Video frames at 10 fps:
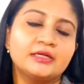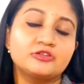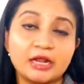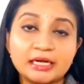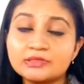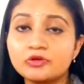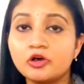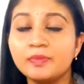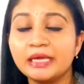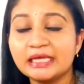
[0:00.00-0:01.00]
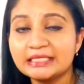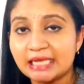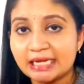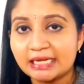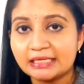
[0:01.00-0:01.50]
transforming a
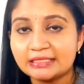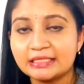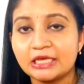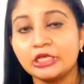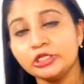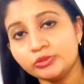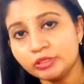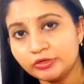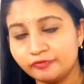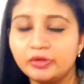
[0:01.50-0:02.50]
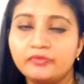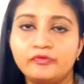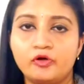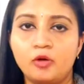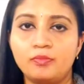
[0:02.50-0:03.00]
sentence into a different
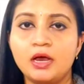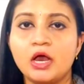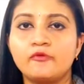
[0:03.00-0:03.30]
form